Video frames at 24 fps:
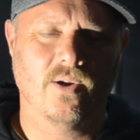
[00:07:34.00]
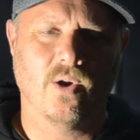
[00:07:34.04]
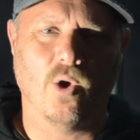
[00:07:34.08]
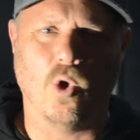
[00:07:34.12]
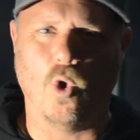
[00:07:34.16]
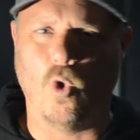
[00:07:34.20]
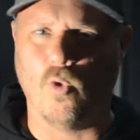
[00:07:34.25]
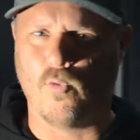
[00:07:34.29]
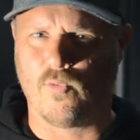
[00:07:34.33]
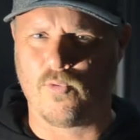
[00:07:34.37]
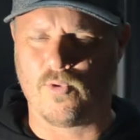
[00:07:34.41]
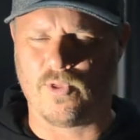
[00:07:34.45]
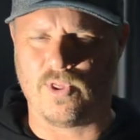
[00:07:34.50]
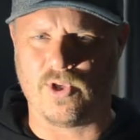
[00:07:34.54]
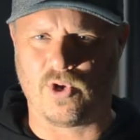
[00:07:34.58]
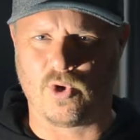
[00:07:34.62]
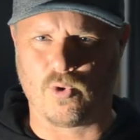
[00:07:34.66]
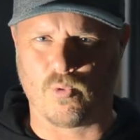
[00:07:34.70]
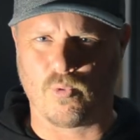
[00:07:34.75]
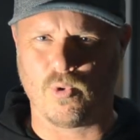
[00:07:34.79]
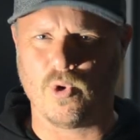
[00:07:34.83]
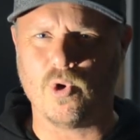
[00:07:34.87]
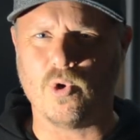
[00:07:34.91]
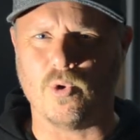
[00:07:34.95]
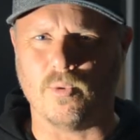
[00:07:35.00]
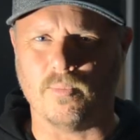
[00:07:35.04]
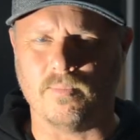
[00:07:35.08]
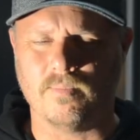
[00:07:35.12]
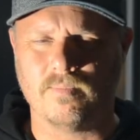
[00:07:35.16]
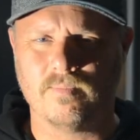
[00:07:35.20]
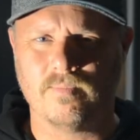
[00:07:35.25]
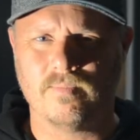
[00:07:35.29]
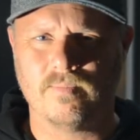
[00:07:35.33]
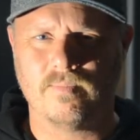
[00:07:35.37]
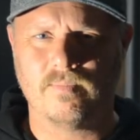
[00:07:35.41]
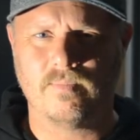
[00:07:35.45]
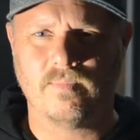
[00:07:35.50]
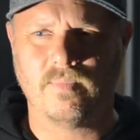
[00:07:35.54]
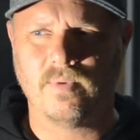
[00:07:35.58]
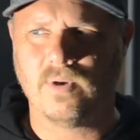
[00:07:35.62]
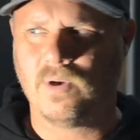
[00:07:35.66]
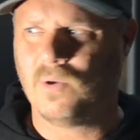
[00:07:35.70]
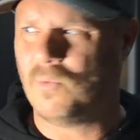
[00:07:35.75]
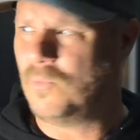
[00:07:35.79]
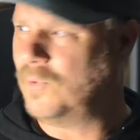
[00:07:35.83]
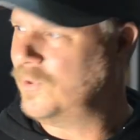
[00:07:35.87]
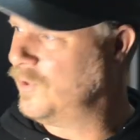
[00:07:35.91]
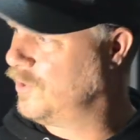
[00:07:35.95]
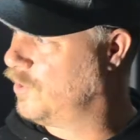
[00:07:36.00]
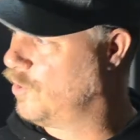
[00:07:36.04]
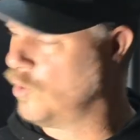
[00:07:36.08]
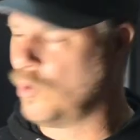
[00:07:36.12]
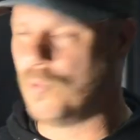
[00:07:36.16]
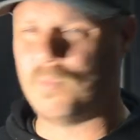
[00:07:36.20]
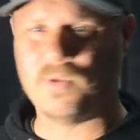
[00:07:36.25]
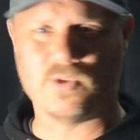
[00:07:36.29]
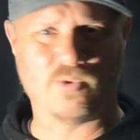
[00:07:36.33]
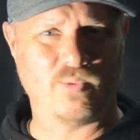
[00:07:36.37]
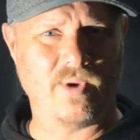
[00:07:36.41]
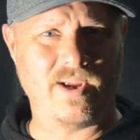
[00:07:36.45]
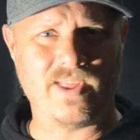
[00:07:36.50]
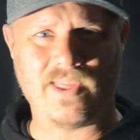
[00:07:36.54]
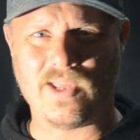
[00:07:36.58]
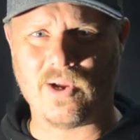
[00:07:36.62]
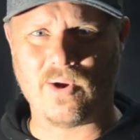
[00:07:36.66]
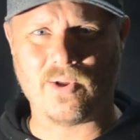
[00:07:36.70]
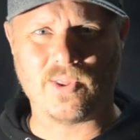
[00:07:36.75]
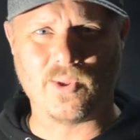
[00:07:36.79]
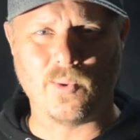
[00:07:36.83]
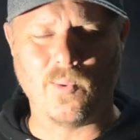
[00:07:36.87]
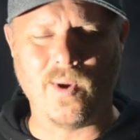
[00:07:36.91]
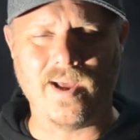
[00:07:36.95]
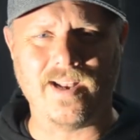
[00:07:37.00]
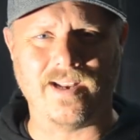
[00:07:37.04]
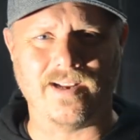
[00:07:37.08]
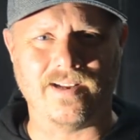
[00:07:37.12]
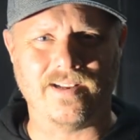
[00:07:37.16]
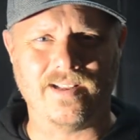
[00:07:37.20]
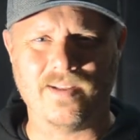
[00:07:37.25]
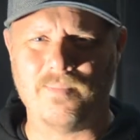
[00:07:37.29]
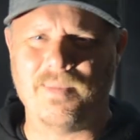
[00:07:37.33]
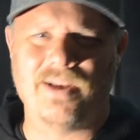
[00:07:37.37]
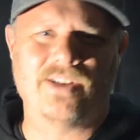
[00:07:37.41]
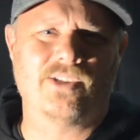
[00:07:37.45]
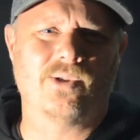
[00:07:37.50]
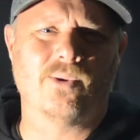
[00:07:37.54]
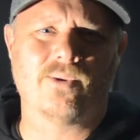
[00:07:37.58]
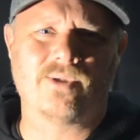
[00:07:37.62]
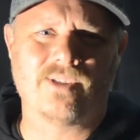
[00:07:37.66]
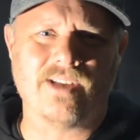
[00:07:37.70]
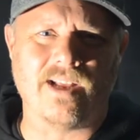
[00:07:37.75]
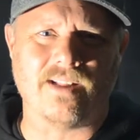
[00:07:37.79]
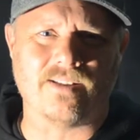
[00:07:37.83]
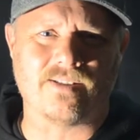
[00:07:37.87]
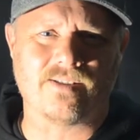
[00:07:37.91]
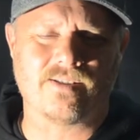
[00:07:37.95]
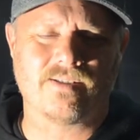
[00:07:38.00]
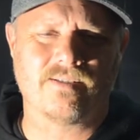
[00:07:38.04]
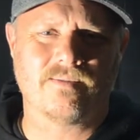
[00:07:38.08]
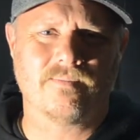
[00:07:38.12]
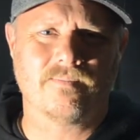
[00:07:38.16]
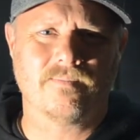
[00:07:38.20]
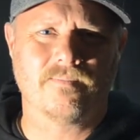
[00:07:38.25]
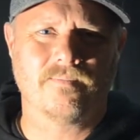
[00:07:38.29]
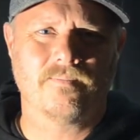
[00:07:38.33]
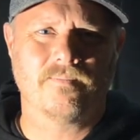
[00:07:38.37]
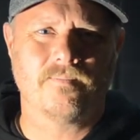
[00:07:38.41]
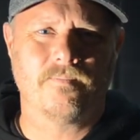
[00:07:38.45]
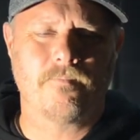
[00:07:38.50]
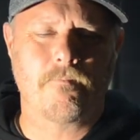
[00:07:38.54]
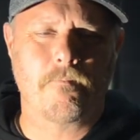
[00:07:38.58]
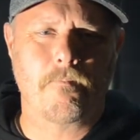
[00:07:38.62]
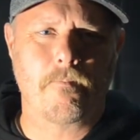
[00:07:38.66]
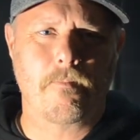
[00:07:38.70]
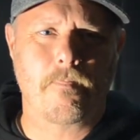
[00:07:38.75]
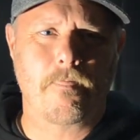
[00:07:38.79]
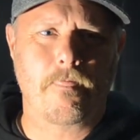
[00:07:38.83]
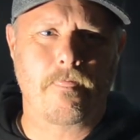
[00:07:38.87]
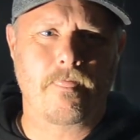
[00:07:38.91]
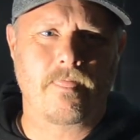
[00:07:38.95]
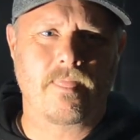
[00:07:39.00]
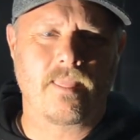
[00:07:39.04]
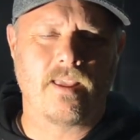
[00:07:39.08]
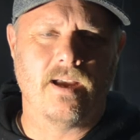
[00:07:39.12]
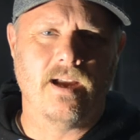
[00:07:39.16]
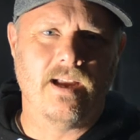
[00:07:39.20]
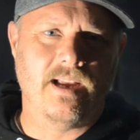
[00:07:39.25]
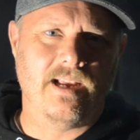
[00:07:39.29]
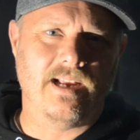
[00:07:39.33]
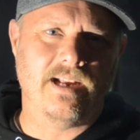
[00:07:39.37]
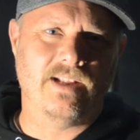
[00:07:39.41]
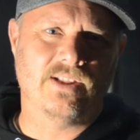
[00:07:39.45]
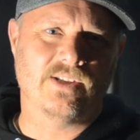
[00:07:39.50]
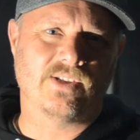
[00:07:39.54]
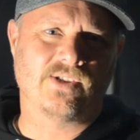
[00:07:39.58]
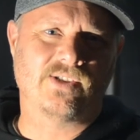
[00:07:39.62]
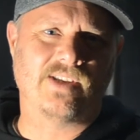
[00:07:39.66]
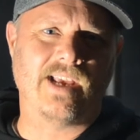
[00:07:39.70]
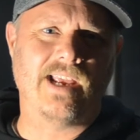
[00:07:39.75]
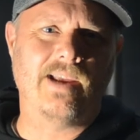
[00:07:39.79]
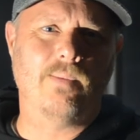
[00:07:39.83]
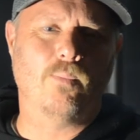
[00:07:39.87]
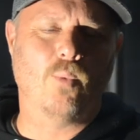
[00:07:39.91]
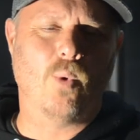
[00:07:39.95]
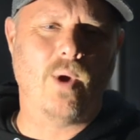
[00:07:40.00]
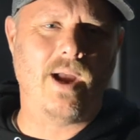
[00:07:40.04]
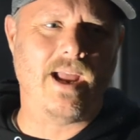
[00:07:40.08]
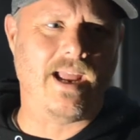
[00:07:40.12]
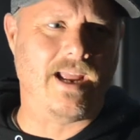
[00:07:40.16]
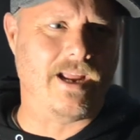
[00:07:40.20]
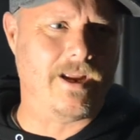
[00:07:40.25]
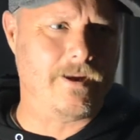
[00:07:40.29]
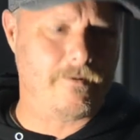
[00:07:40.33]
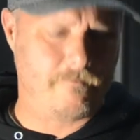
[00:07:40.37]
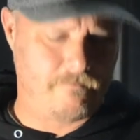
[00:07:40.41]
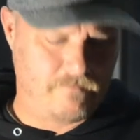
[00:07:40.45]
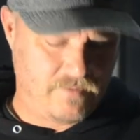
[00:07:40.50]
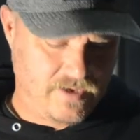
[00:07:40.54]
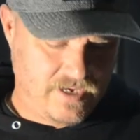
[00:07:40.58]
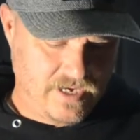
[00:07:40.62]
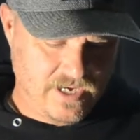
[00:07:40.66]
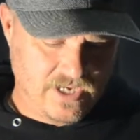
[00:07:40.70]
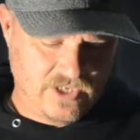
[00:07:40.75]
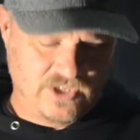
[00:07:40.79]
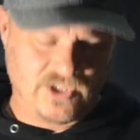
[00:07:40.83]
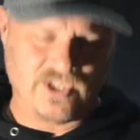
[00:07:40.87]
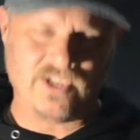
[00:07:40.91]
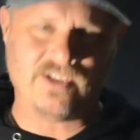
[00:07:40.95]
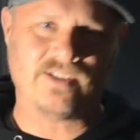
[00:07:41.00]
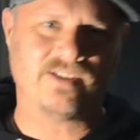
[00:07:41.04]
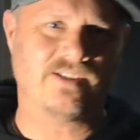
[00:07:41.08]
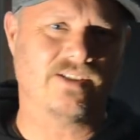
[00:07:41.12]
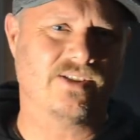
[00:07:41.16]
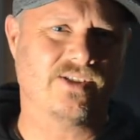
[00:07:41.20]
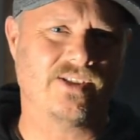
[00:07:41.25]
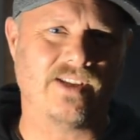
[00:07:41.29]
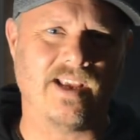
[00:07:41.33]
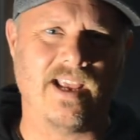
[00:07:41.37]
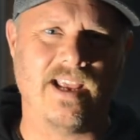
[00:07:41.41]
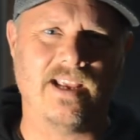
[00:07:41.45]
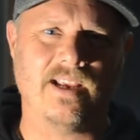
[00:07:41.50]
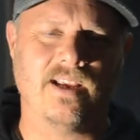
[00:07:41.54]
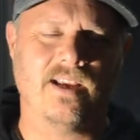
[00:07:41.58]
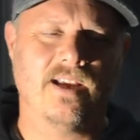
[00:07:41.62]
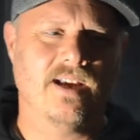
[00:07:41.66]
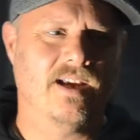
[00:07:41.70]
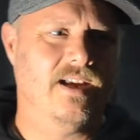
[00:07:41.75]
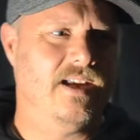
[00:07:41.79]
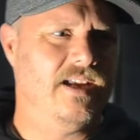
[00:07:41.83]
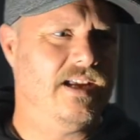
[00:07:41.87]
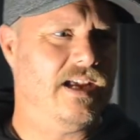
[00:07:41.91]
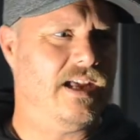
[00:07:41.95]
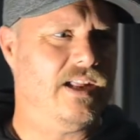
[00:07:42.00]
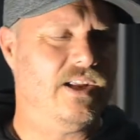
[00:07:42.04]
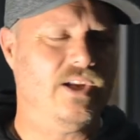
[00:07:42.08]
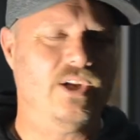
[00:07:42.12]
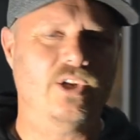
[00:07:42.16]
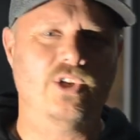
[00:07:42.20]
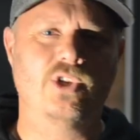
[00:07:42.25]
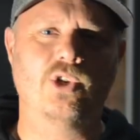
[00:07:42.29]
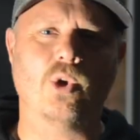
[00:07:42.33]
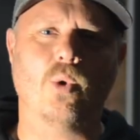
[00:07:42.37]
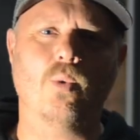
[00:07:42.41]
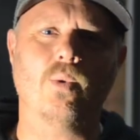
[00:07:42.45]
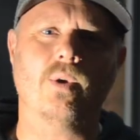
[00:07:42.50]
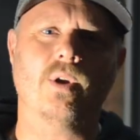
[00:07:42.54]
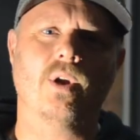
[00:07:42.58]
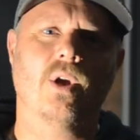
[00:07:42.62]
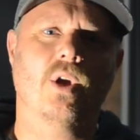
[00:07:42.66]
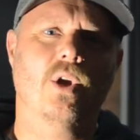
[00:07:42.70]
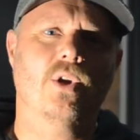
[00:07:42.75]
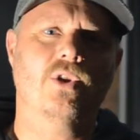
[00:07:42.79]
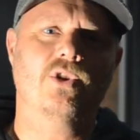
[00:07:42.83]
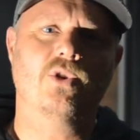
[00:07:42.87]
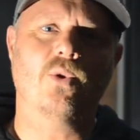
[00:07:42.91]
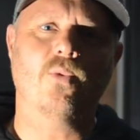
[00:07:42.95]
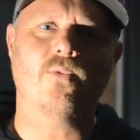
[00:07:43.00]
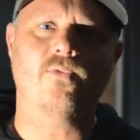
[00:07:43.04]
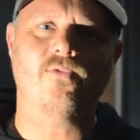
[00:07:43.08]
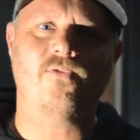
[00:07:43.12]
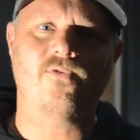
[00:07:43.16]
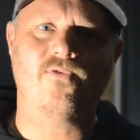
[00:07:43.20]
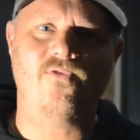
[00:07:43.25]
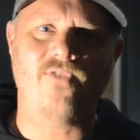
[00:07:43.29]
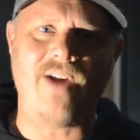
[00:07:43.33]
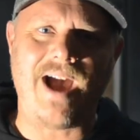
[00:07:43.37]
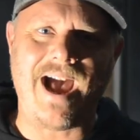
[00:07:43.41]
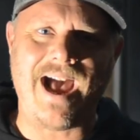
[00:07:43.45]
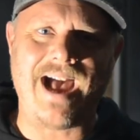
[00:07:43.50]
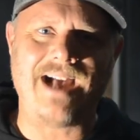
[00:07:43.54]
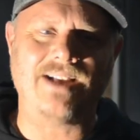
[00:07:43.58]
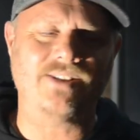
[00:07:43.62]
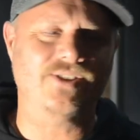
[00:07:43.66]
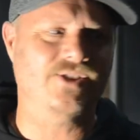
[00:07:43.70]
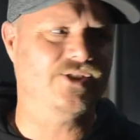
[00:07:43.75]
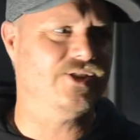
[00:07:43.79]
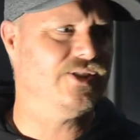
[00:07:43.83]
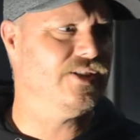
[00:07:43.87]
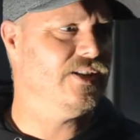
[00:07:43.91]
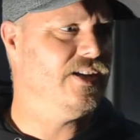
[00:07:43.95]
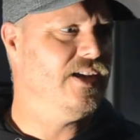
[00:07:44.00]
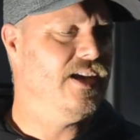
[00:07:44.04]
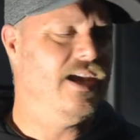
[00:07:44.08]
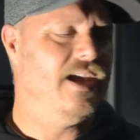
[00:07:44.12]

over the groom when the groom is right there at the wedding, it makes no sense. In the same way, Jesus is saying, Yeah, you don't, don't fast